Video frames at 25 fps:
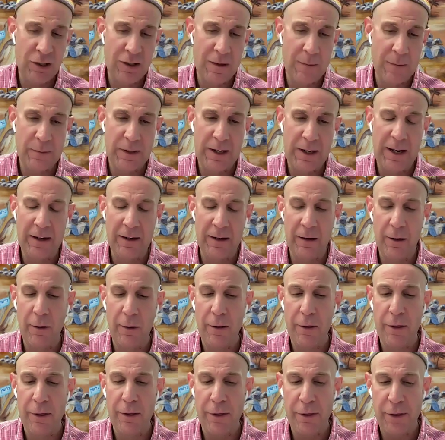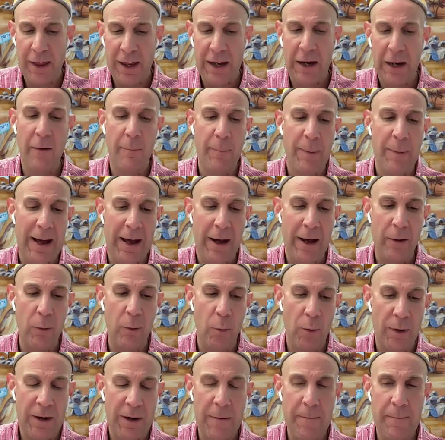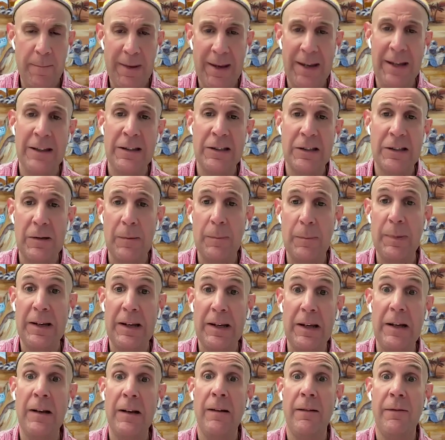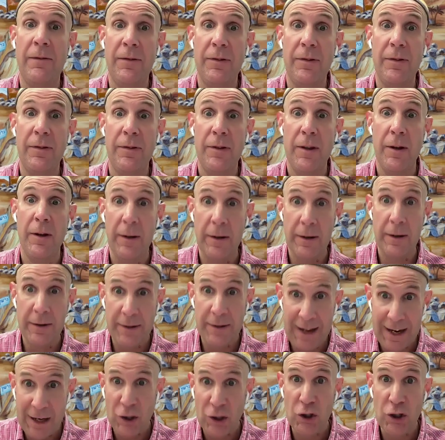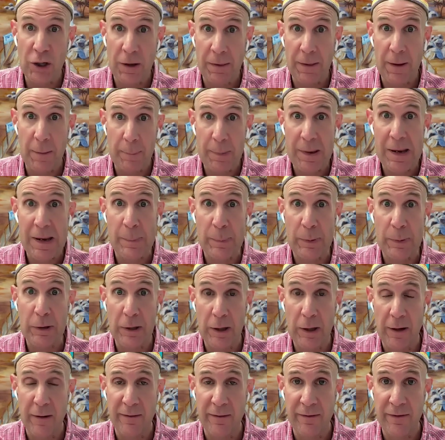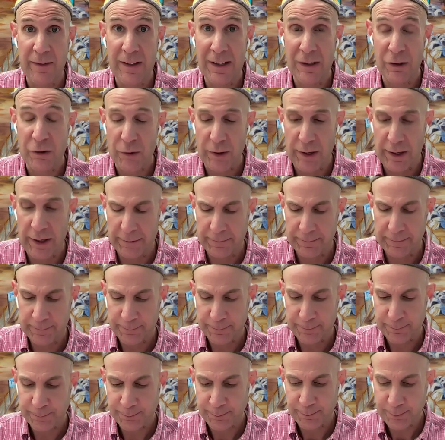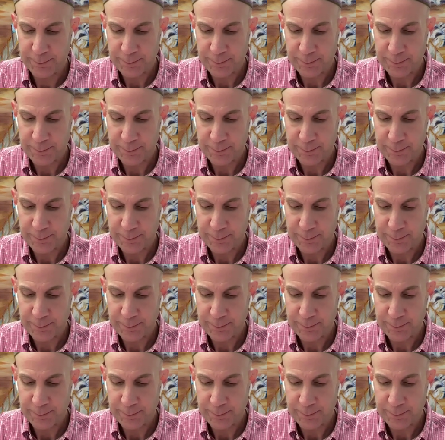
in Egypt, and think about what it means to be the nation, the people of Israel.